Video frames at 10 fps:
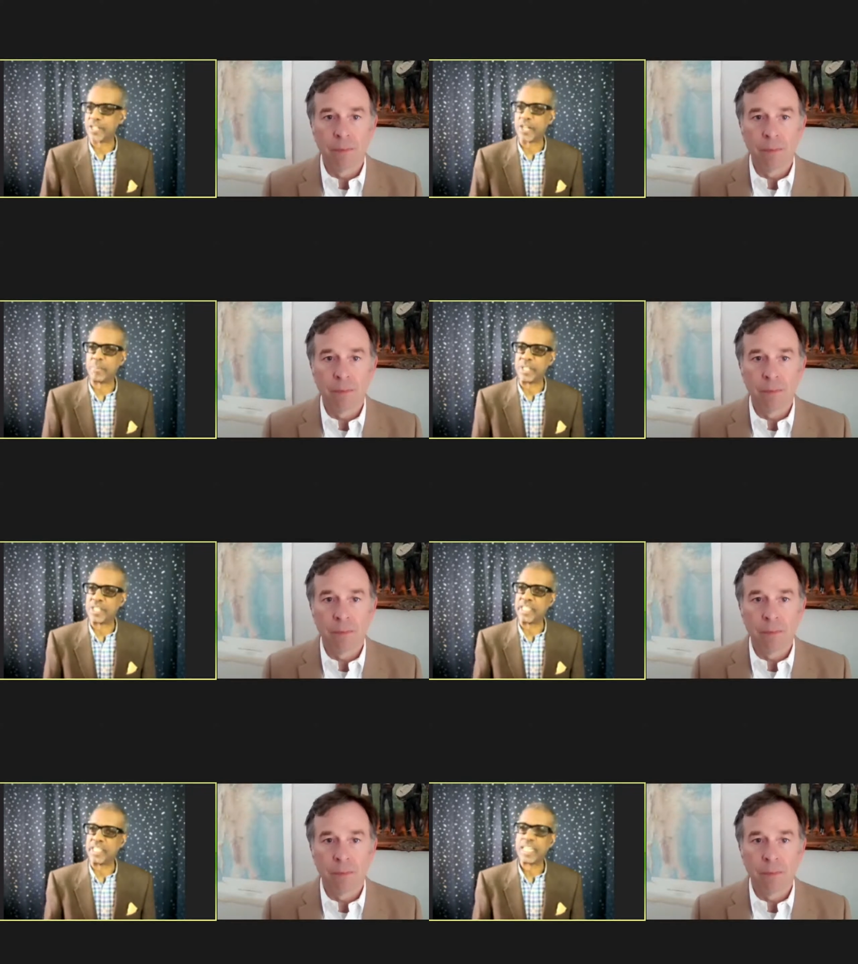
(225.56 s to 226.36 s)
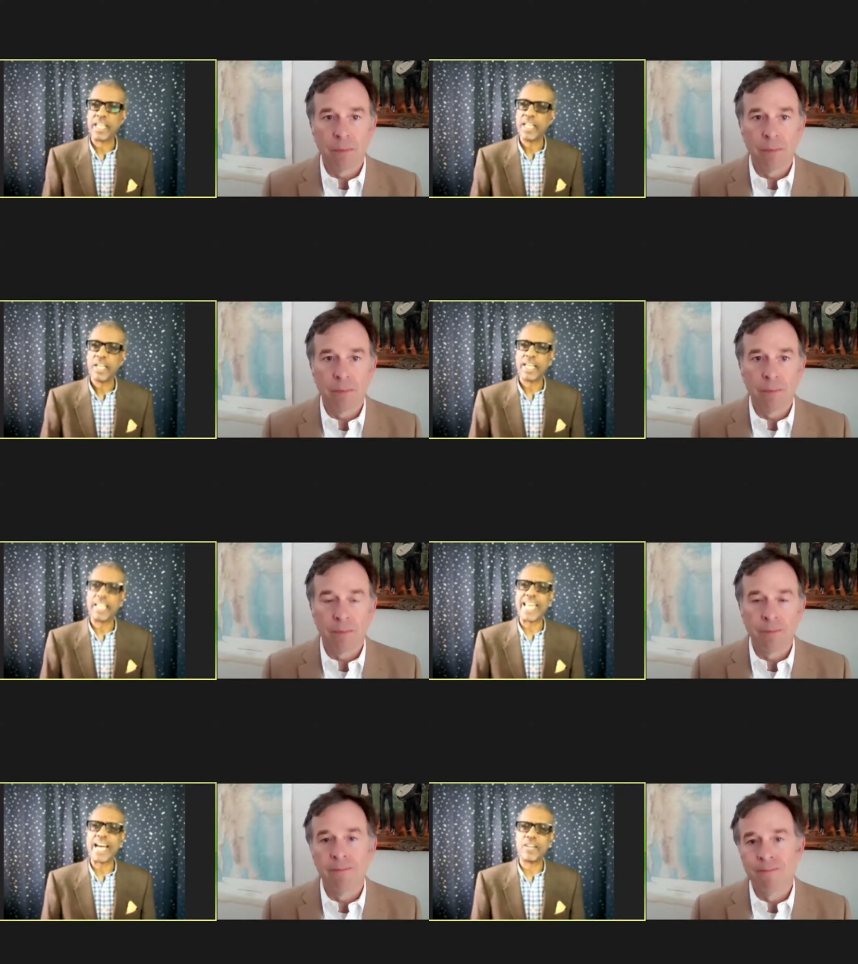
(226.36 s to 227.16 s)
Speaker 1: catch up, isn't it?
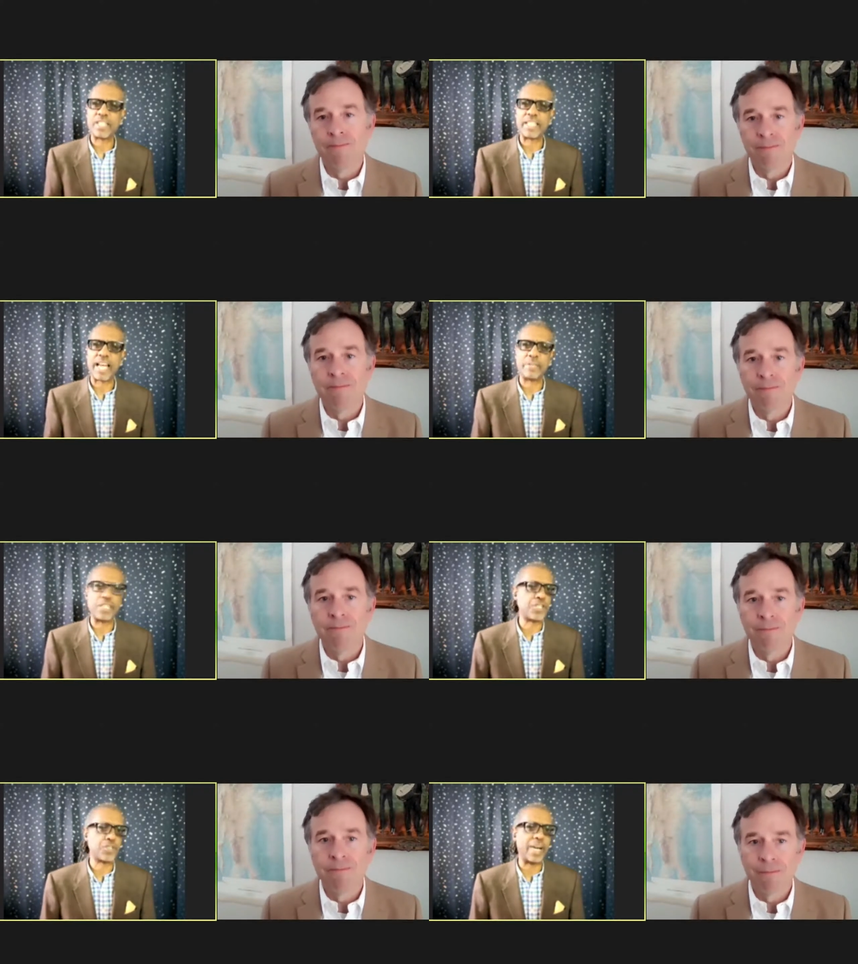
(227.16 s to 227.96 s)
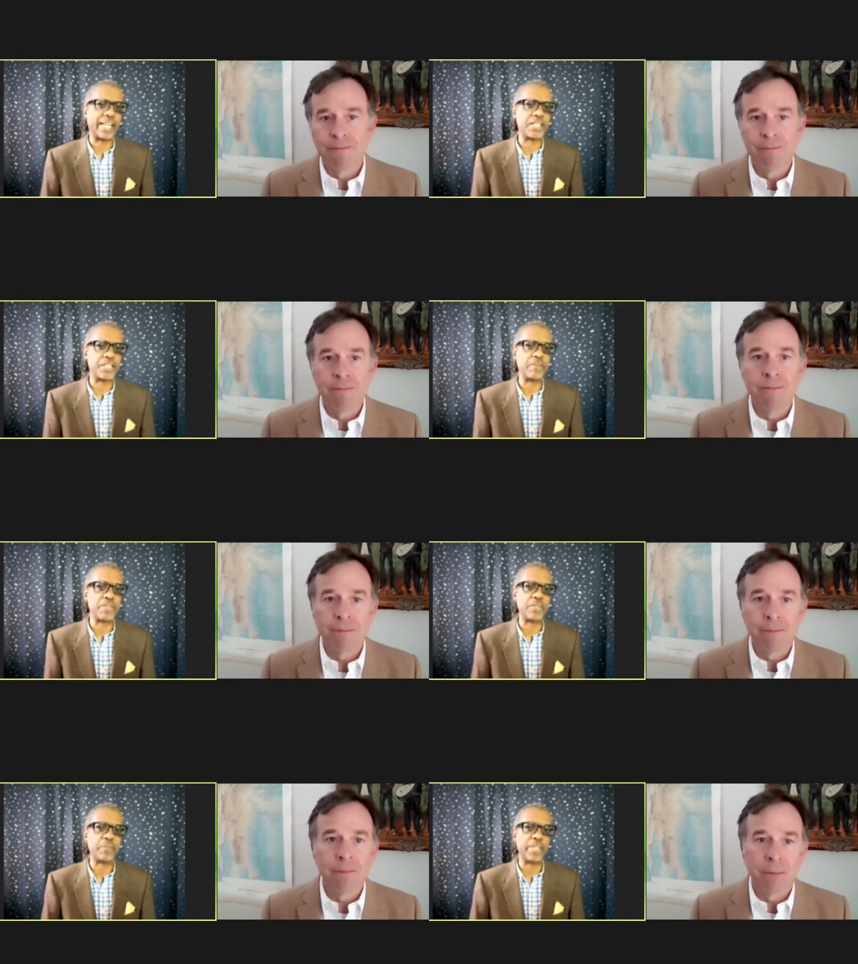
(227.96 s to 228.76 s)
it now is the time to strike, it seems
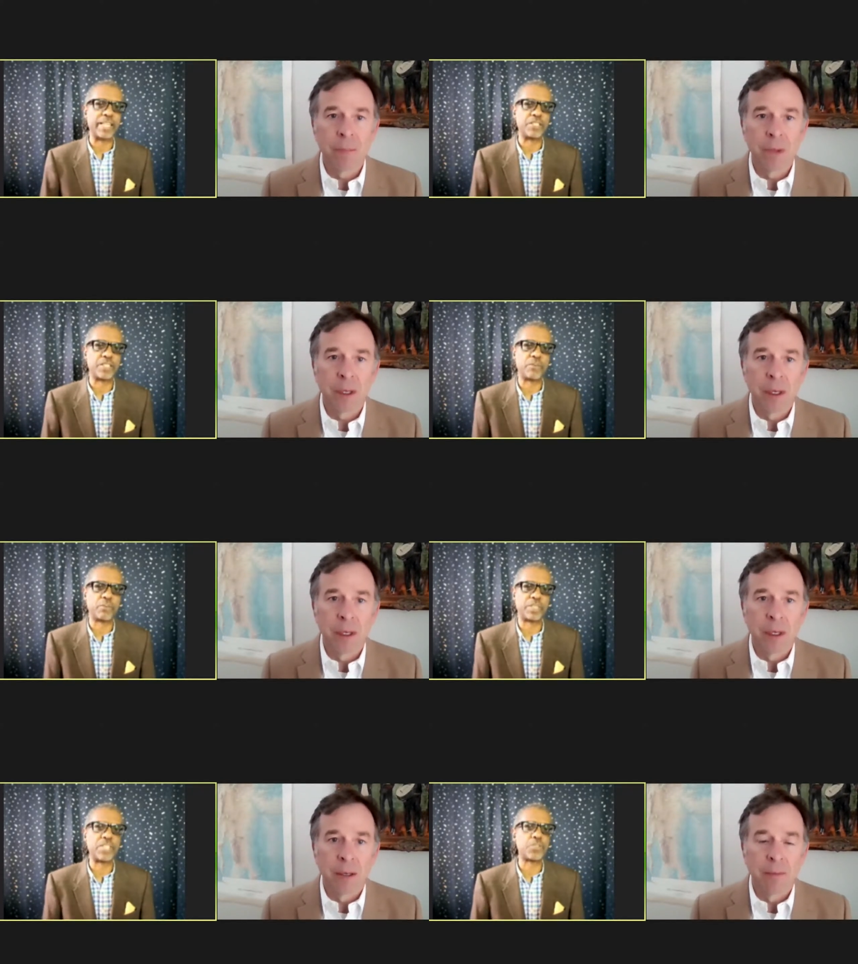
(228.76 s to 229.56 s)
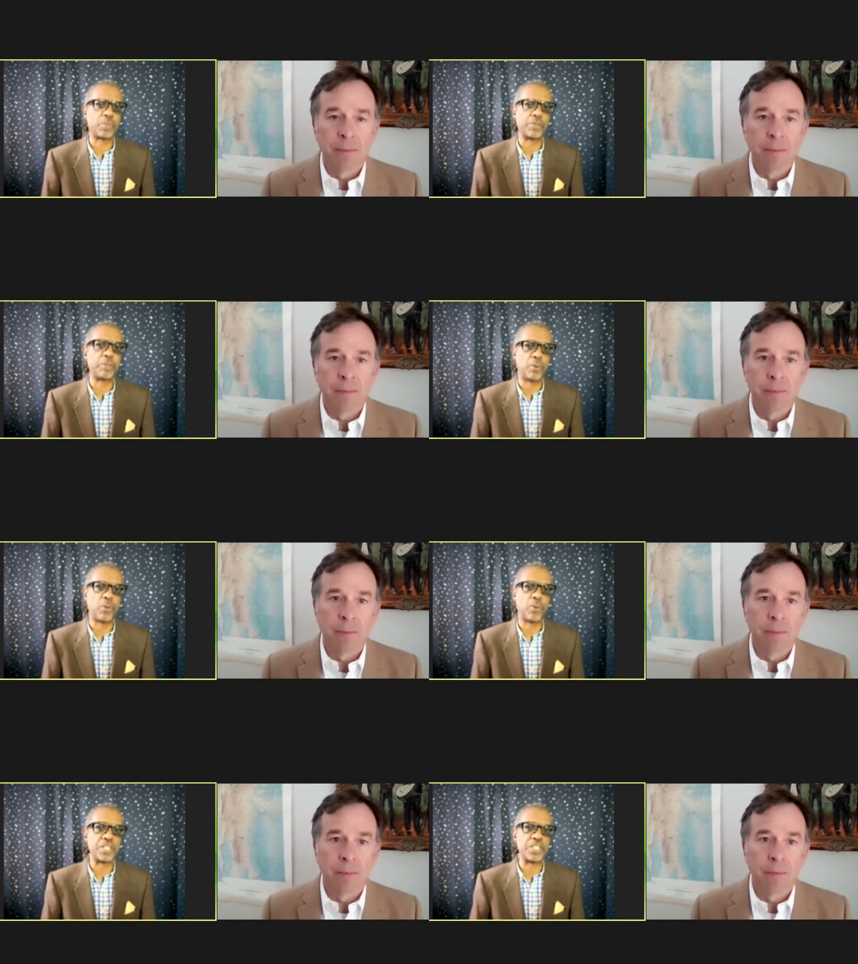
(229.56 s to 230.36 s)
to me. That's the, this is what the
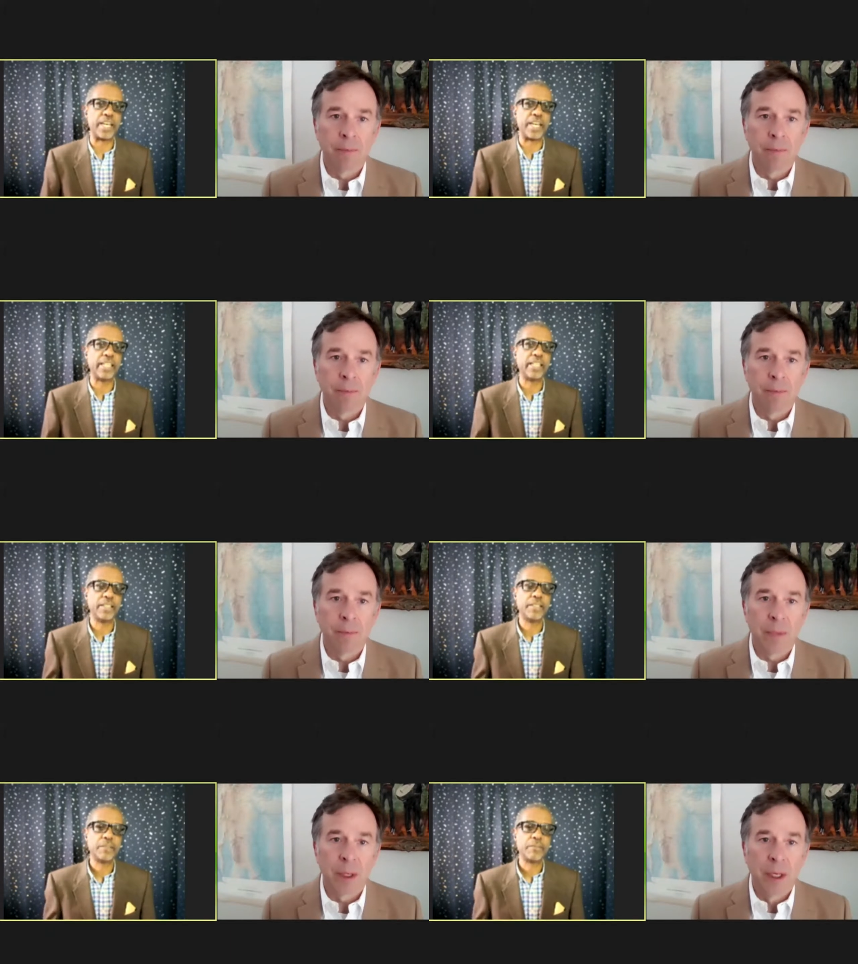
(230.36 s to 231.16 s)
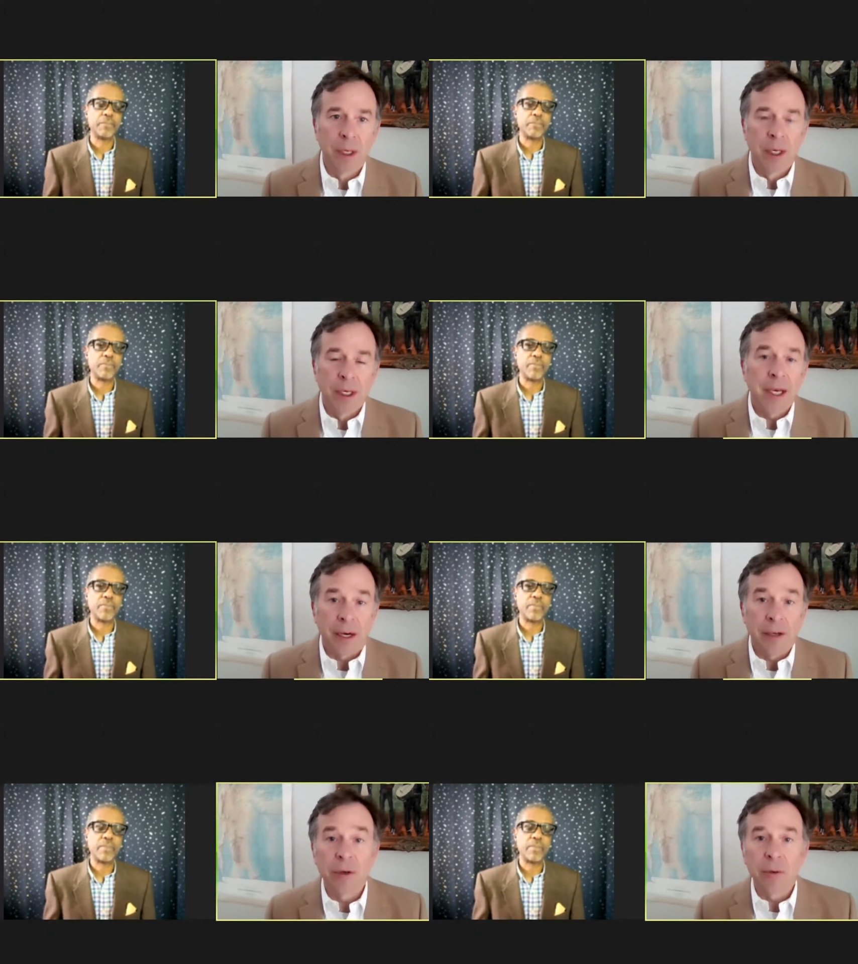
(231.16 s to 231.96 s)
report is saying.
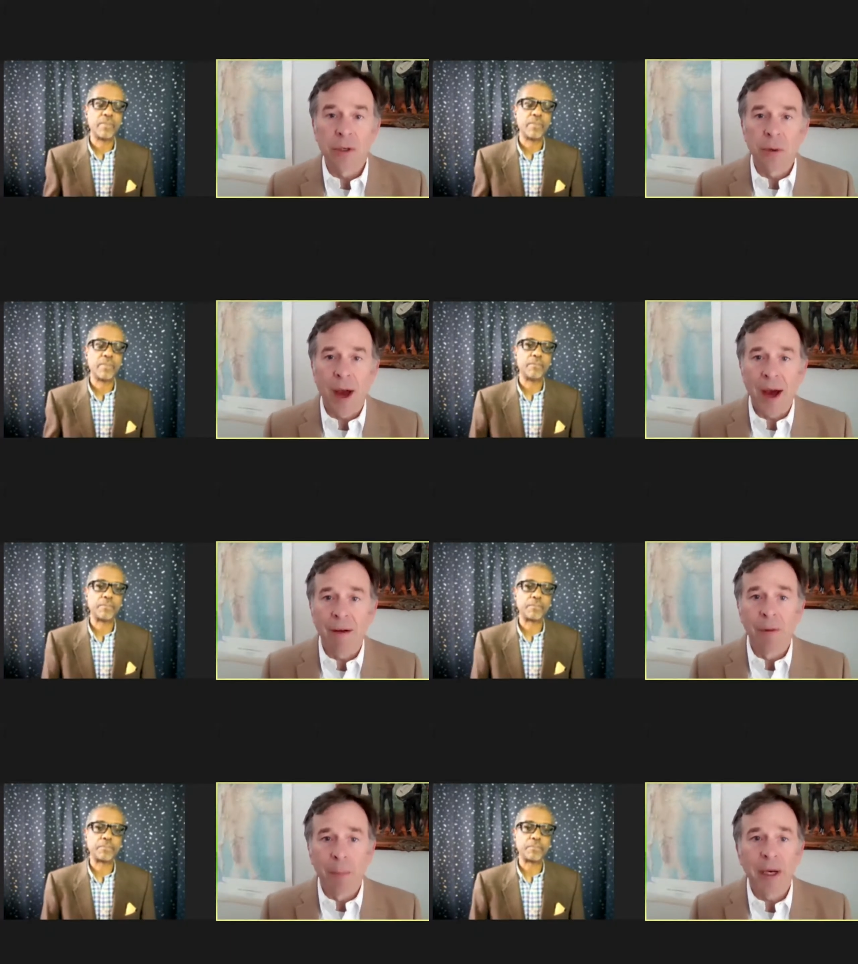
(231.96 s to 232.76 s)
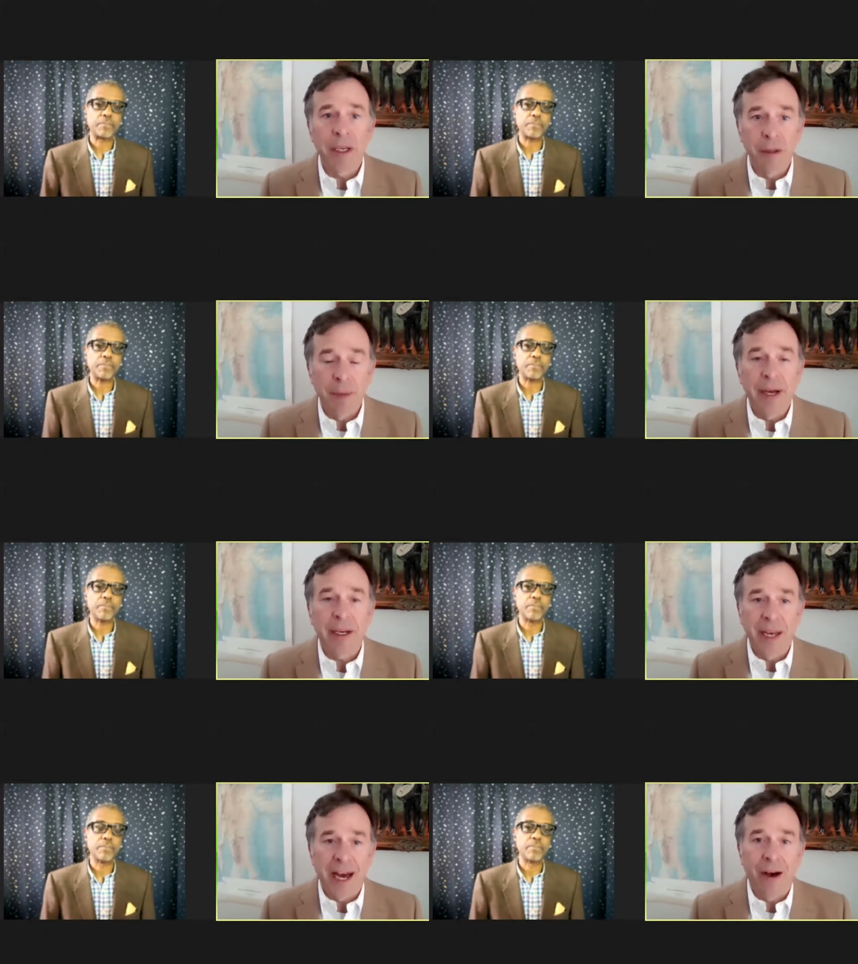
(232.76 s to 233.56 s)
Speaker 2: Yeah, you you have the money in the bank
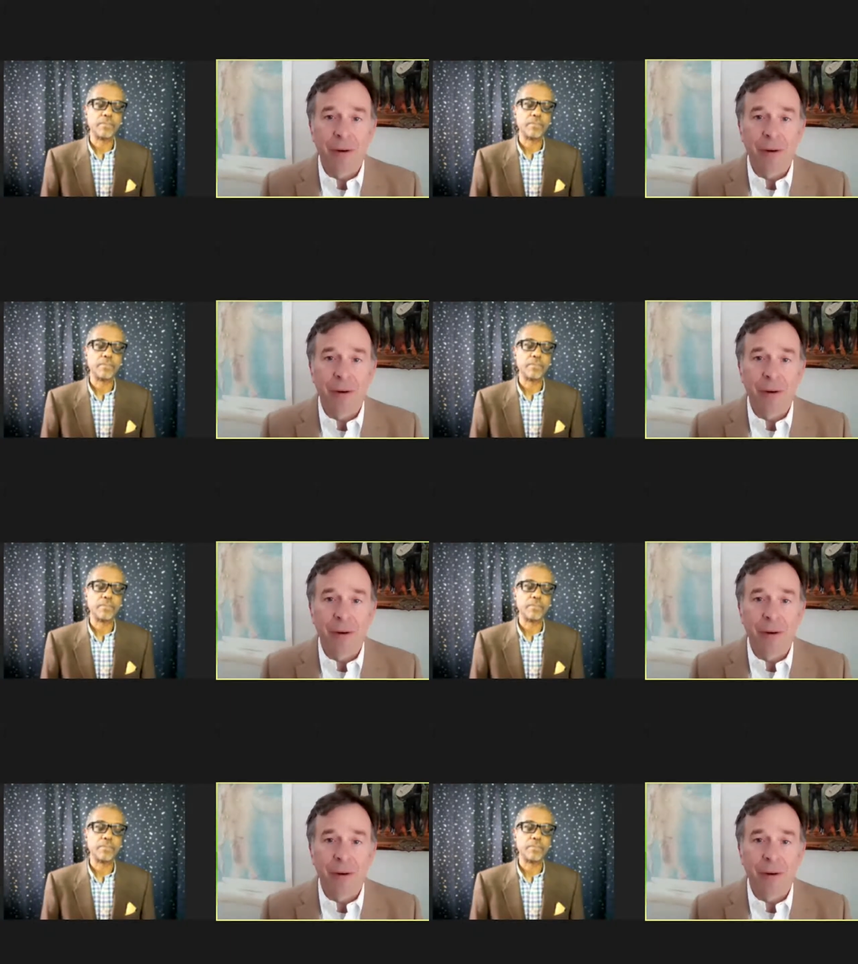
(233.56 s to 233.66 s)
now